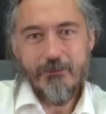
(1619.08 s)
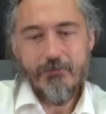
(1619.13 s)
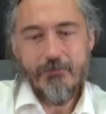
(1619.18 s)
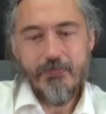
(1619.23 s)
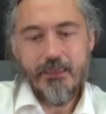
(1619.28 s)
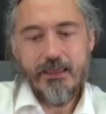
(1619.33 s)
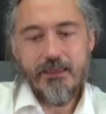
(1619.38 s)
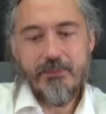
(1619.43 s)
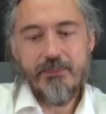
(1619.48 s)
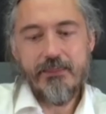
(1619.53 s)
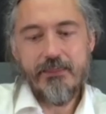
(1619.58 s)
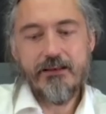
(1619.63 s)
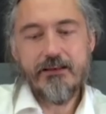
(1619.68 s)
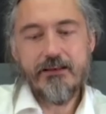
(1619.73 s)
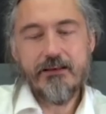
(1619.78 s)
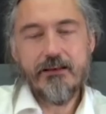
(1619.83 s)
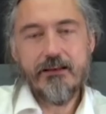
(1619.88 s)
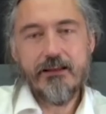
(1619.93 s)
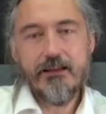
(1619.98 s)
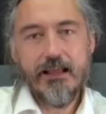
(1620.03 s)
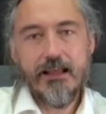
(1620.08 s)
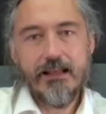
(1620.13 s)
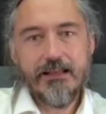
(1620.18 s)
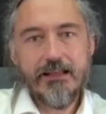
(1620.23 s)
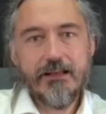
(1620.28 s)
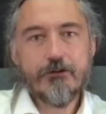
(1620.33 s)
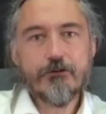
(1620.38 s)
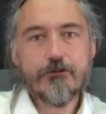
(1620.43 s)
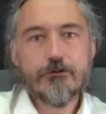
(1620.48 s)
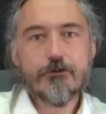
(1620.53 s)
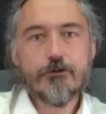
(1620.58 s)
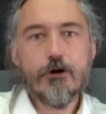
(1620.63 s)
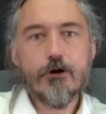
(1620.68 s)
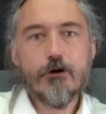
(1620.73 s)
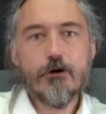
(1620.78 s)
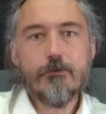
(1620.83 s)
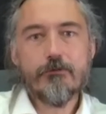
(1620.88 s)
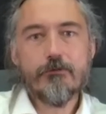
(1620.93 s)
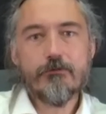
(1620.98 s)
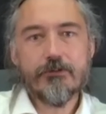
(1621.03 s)
then on
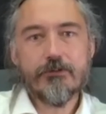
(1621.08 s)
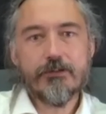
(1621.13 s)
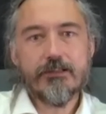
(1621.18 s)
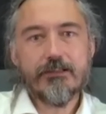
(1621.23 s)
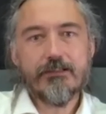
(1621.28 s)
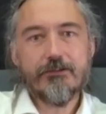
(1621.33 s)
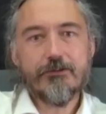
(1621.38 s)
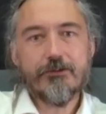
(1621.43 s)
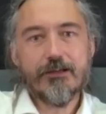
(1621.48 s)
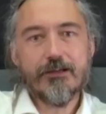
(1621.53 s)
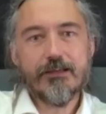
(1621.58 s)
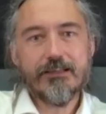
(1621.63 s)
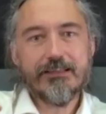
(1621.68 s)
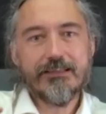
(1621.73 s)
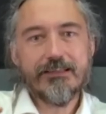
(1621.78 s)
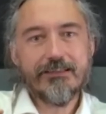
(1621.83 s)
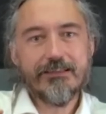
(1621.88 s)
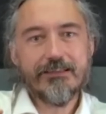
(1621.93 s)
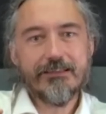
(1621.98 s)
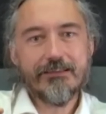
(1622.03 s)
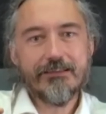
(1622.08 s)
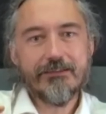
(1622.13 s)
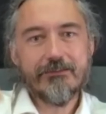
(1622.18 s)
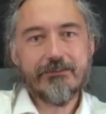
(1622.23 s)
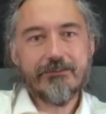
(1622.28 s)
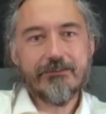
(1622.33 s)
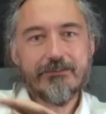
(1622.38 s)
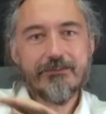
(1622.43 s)
top of it, you had a